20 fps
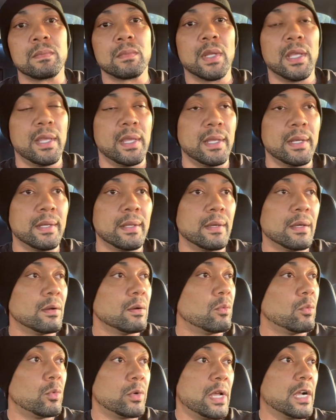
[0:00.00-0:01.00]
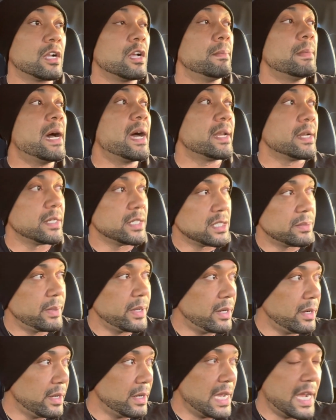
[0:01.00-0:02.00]
And uh, when I come out of the
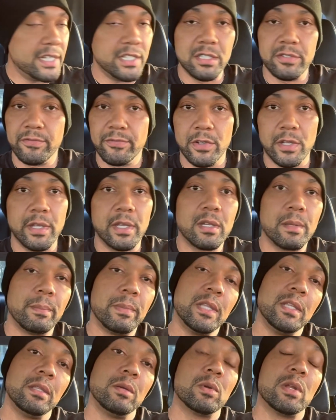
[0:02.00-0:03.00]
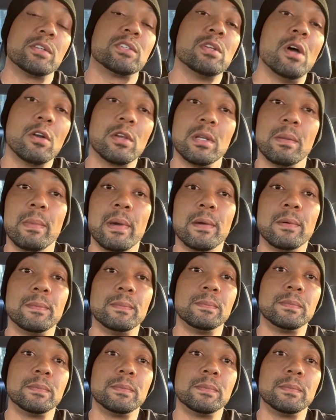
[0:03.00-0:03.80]
spirit, I just forget completely what I was talking about.